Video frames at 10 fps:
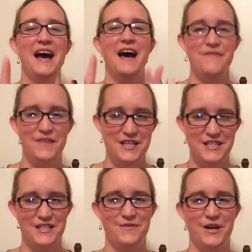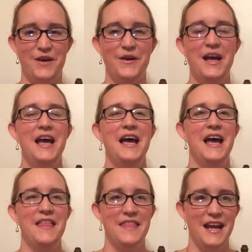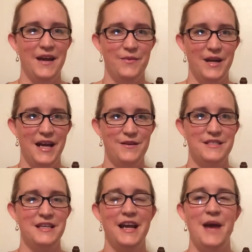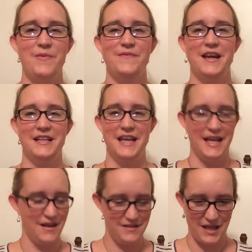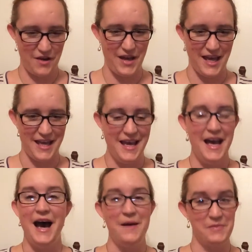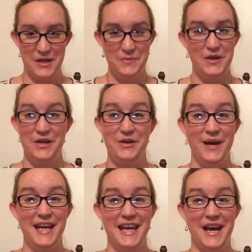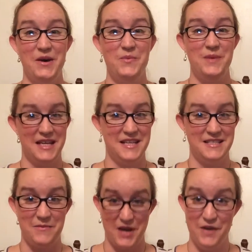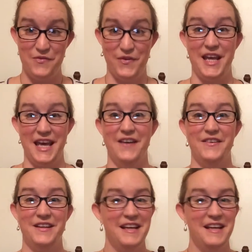I finished the row, and then when I was done hyperventilating, I was like, okay, I'm going to put it away now because I'm going to freak out.